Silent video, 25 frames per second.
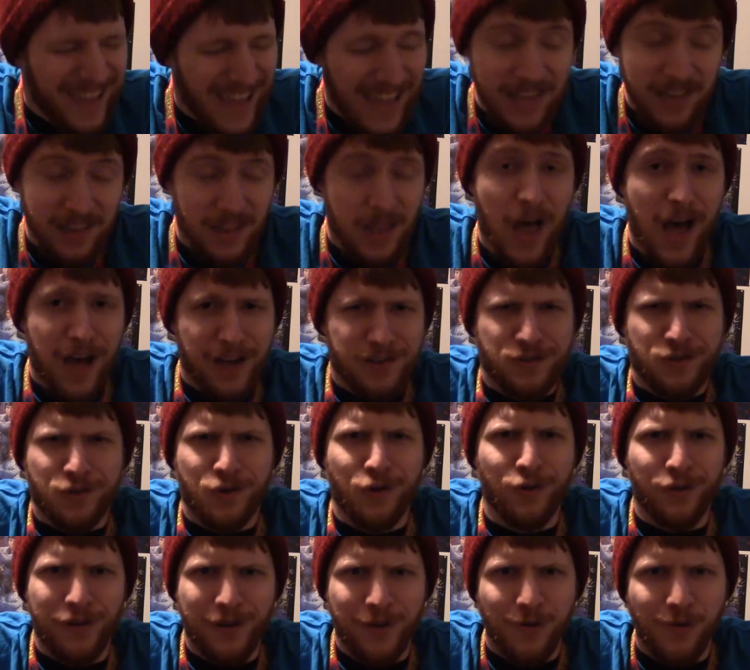
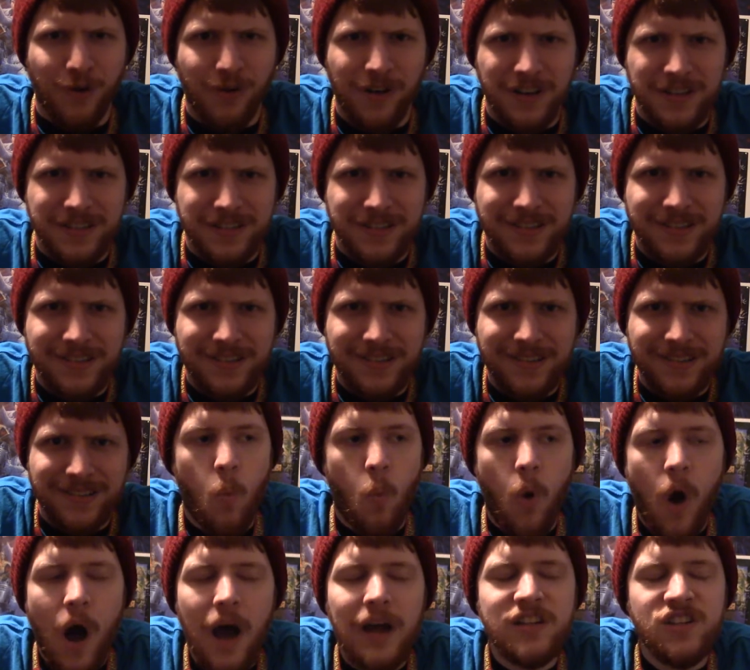illogical it was.
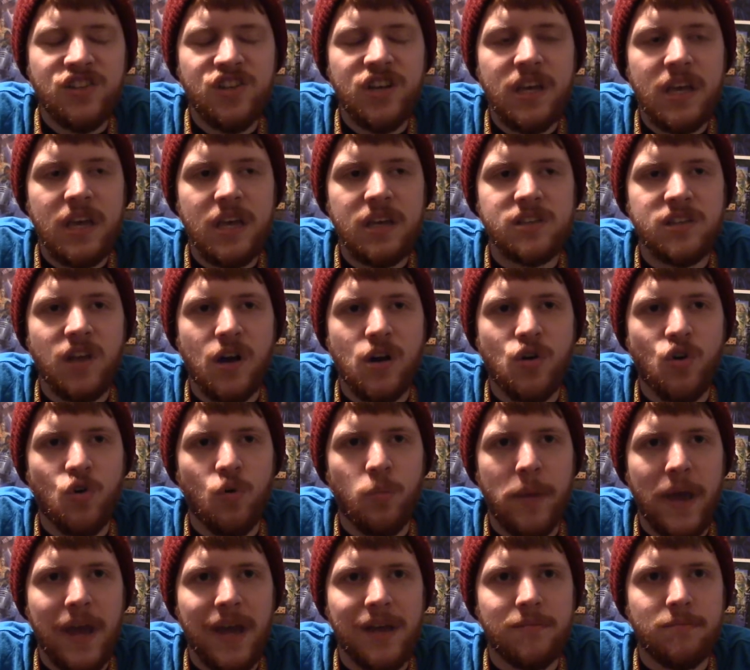Watching his Uncle
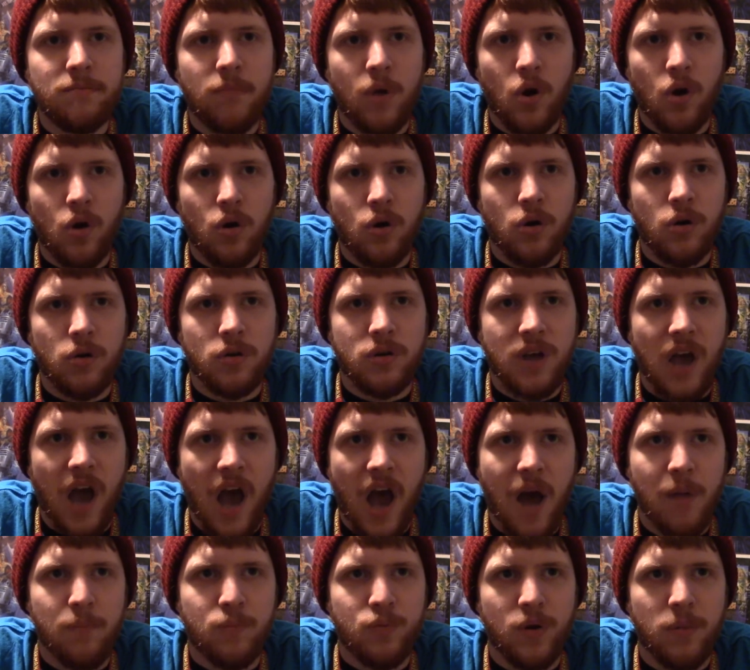Ben murdered
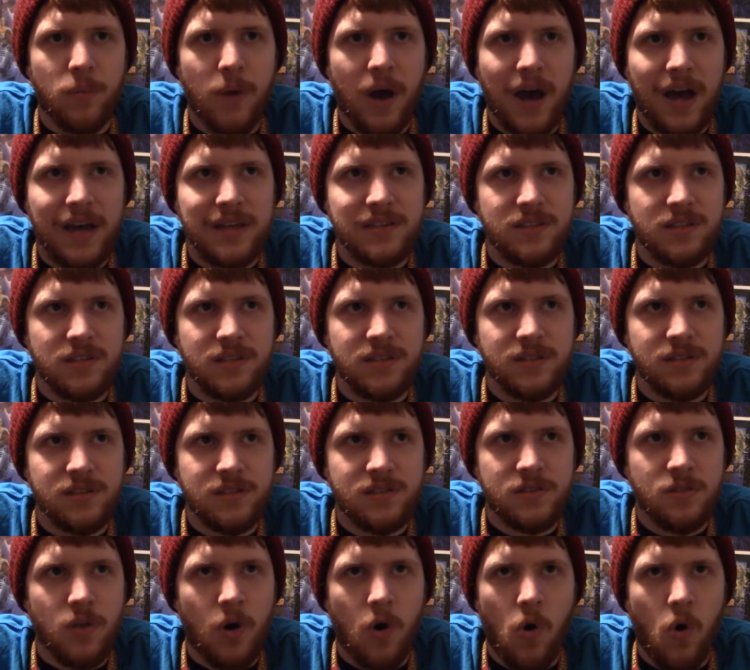
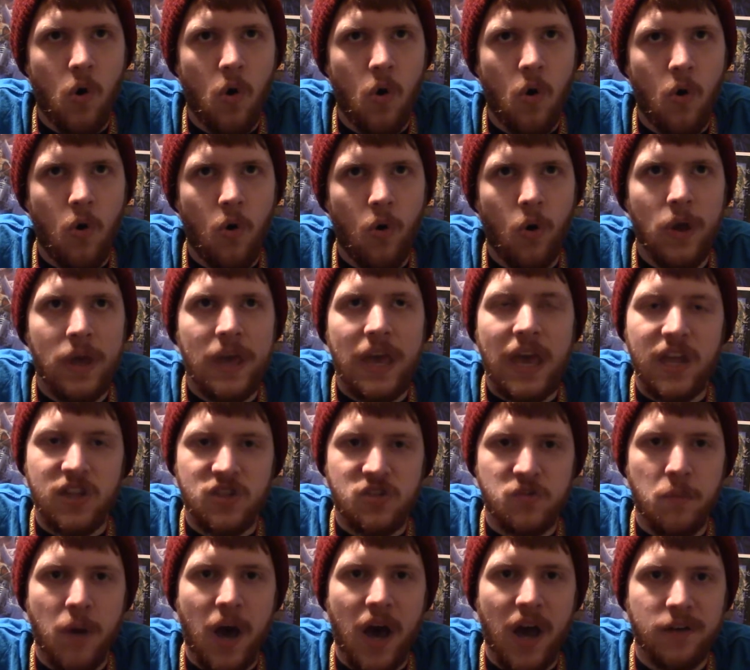compromises the whole
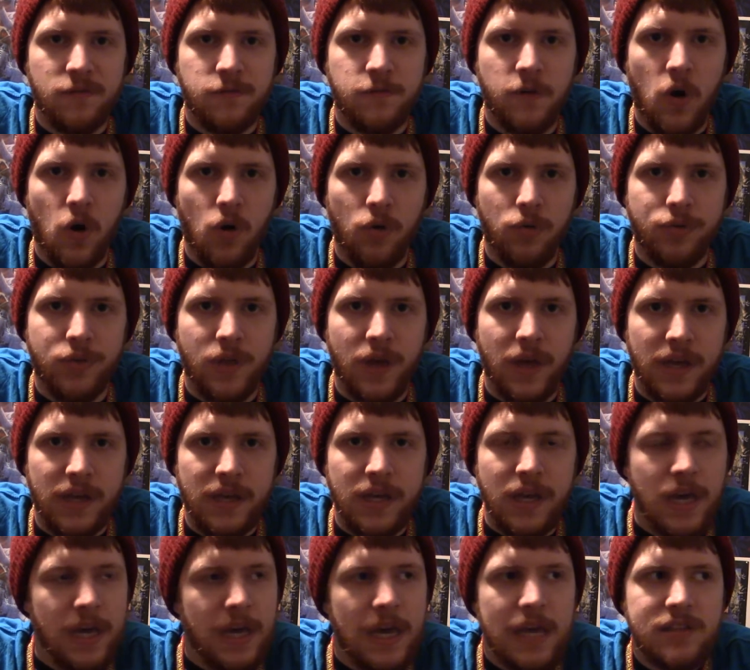"it's my fault"
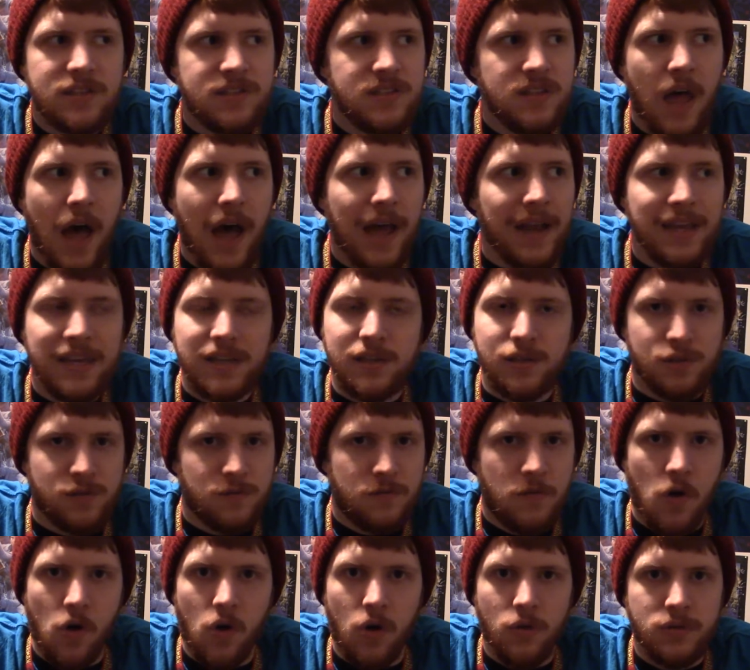thing. It's not his
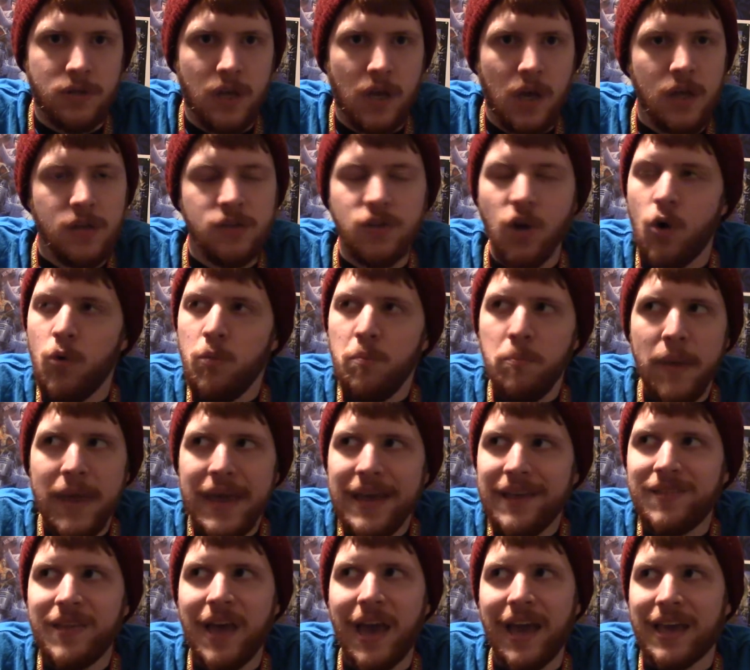fault. Don't
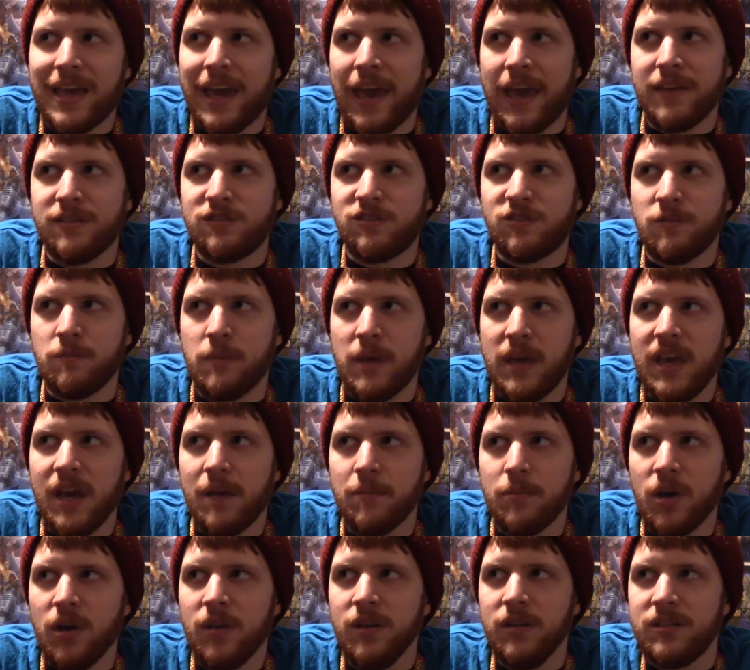make that case to me.
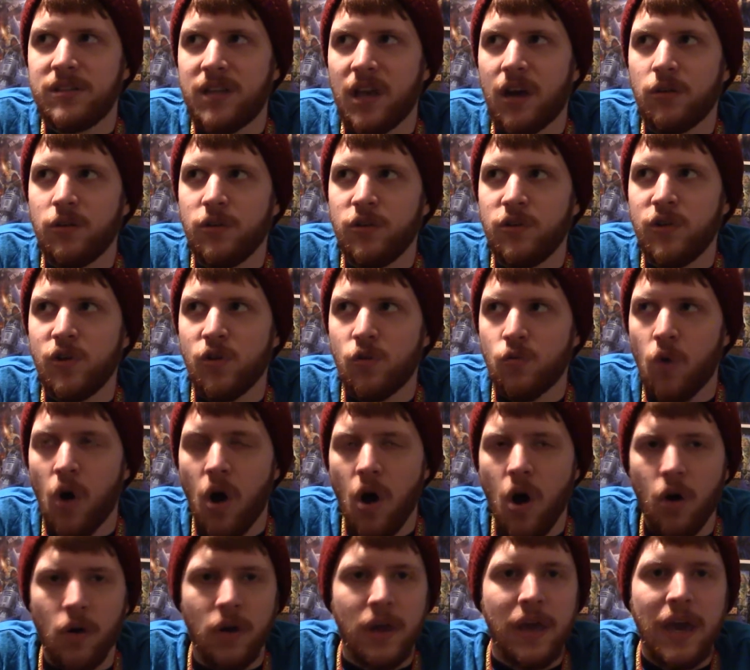I'm going to tell you you're
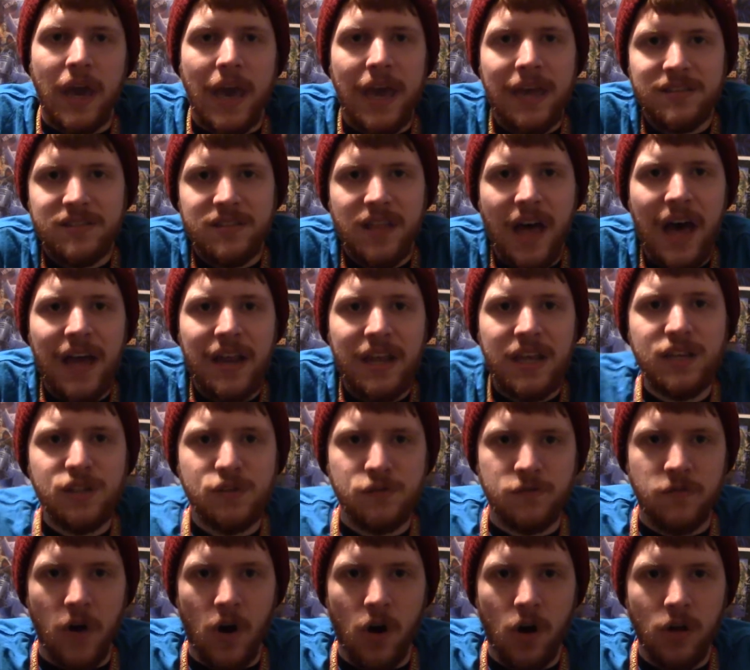wrong. It's not his
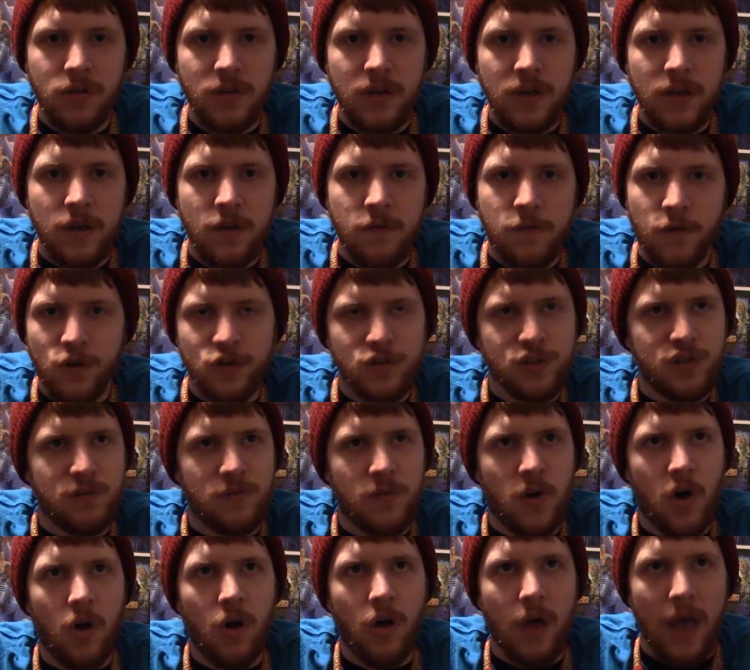fault. First of
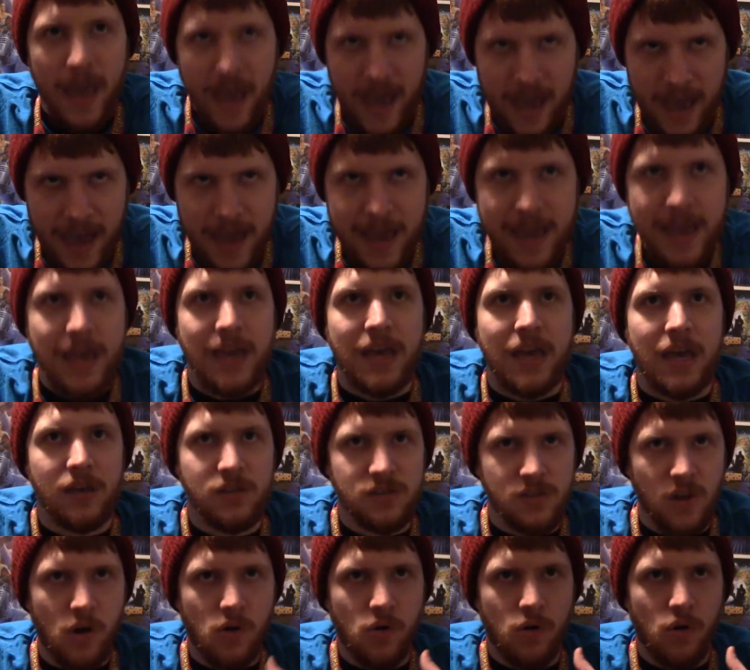all, A,
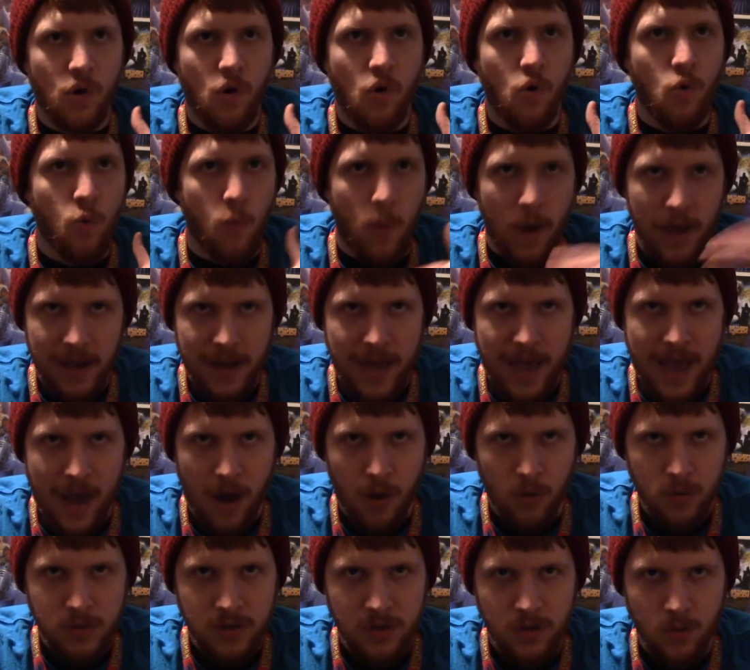his uncle went
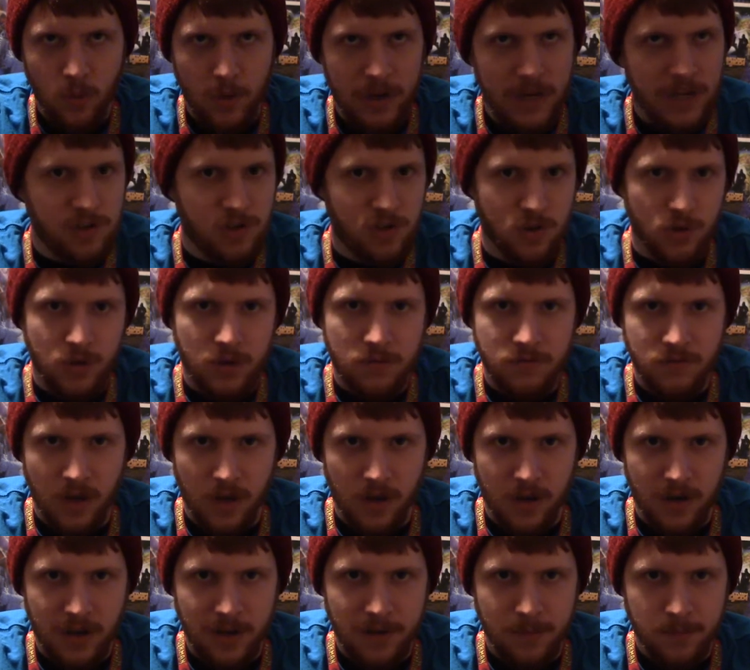out when he shouldn't have
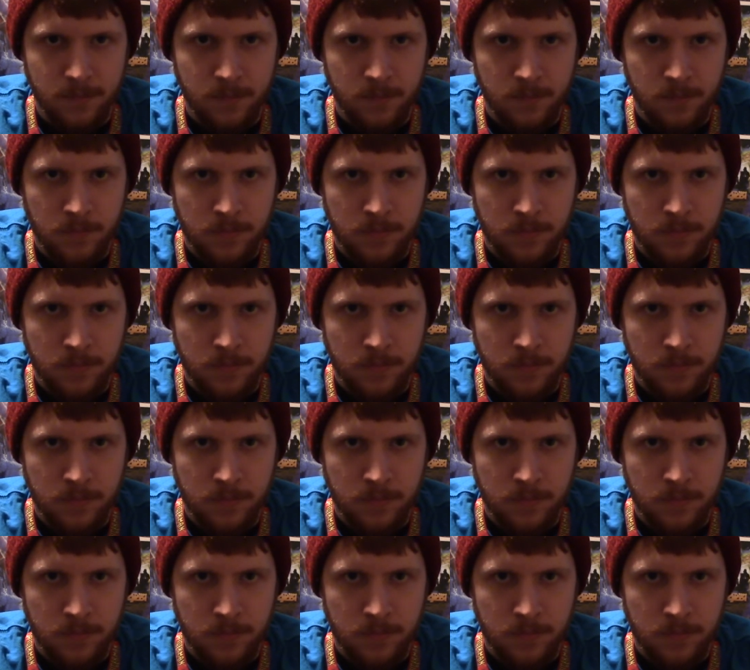done it.